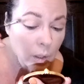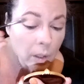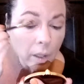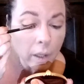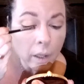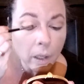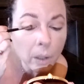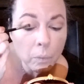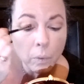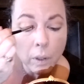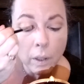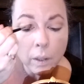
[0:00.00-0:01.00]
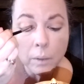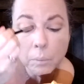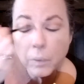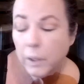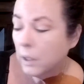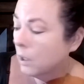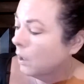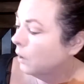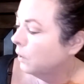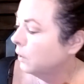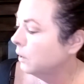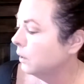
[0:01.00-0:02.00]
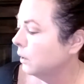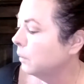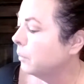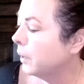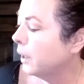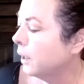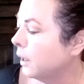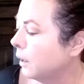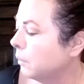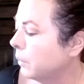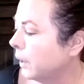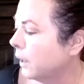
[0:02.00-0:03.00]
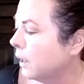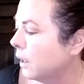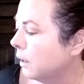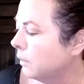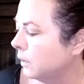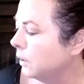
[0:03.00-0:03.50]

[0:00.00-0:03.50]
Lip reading: And I want my color payoff